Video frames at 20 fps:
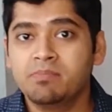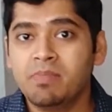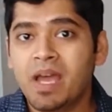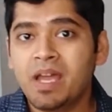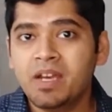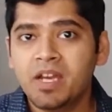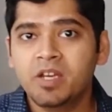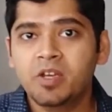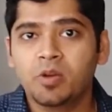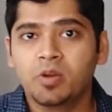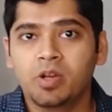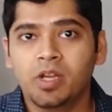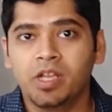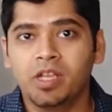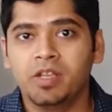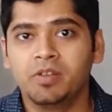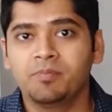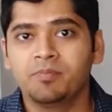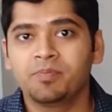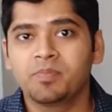mandatory.
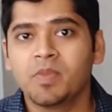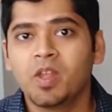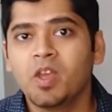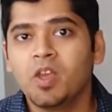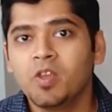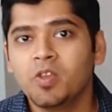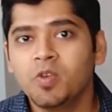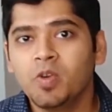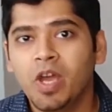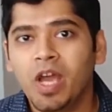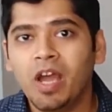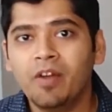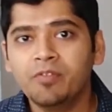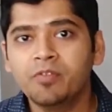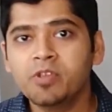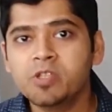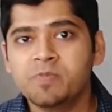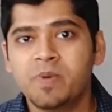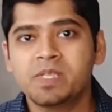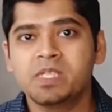You have
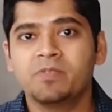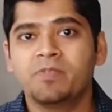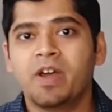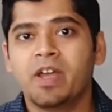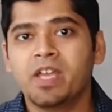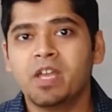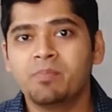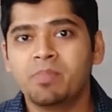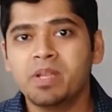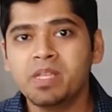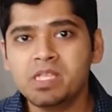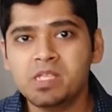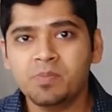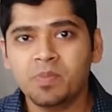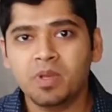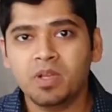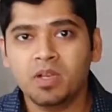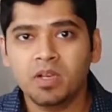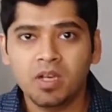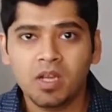to specify a
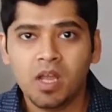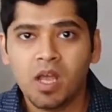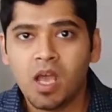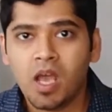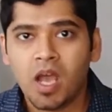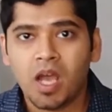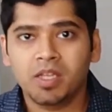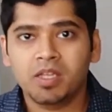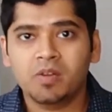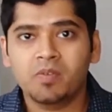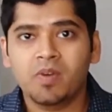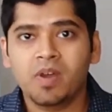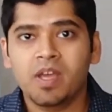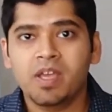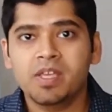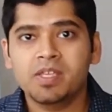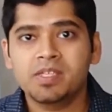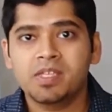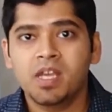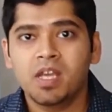principle,
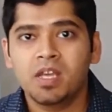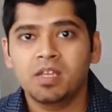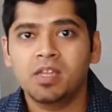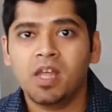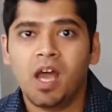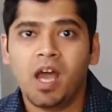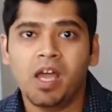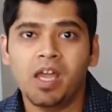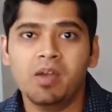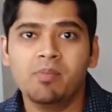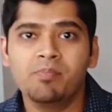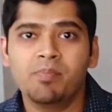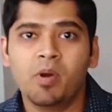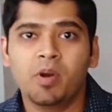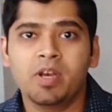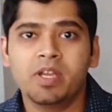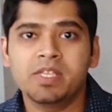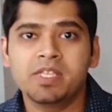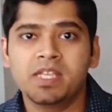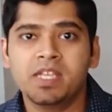otherwise the IAM
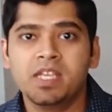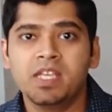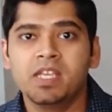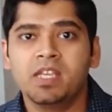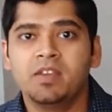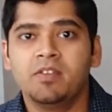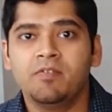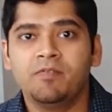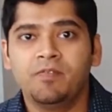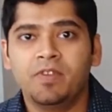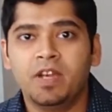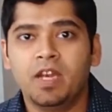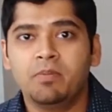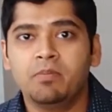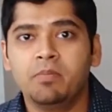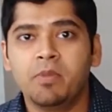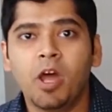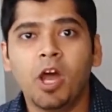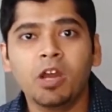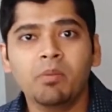policy will
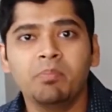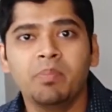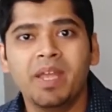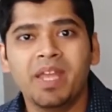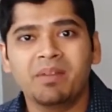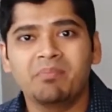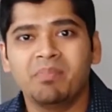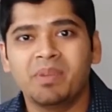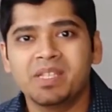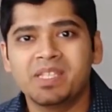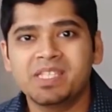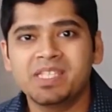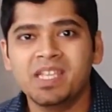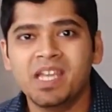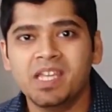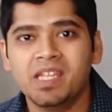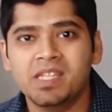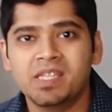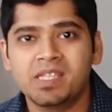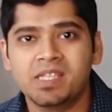not make much
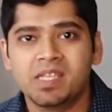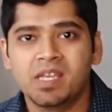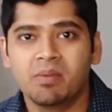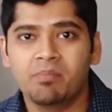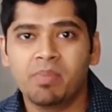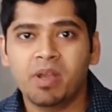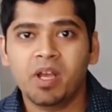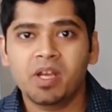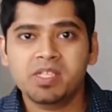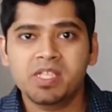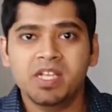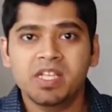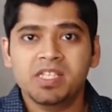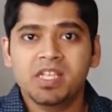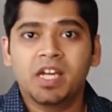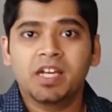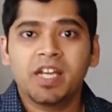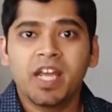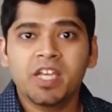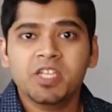sense because it is
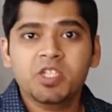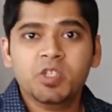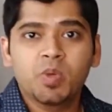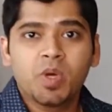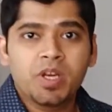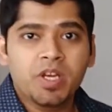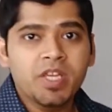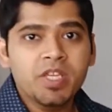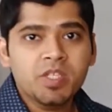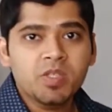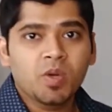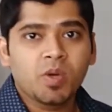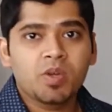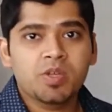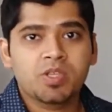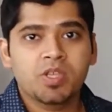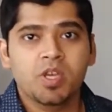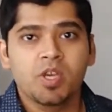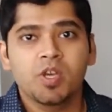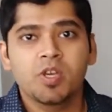attached to a
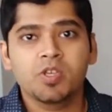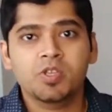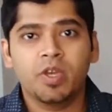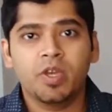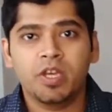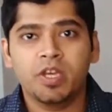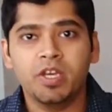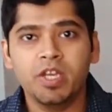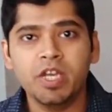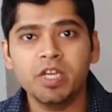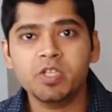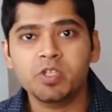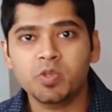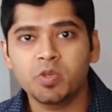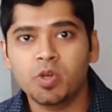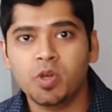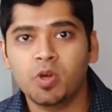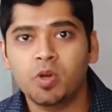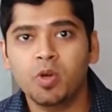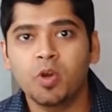resource, so it needs
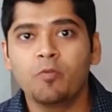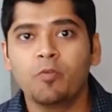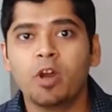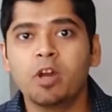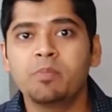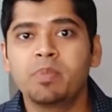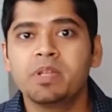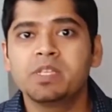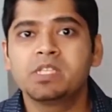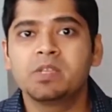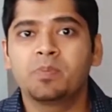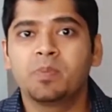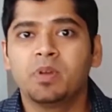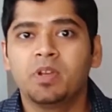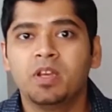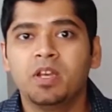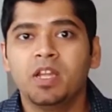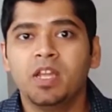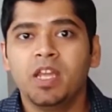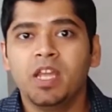to know what
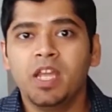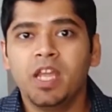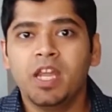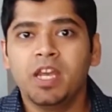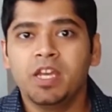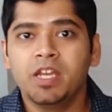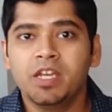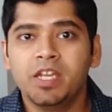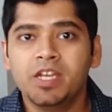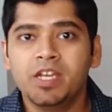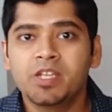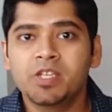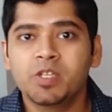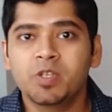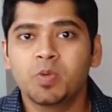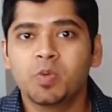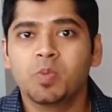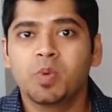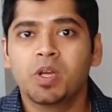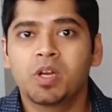principle it needs
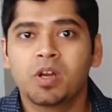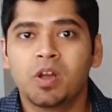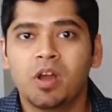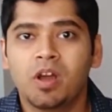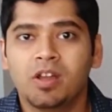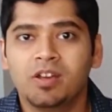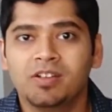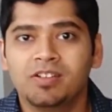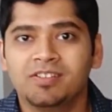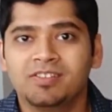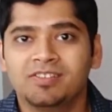to work on.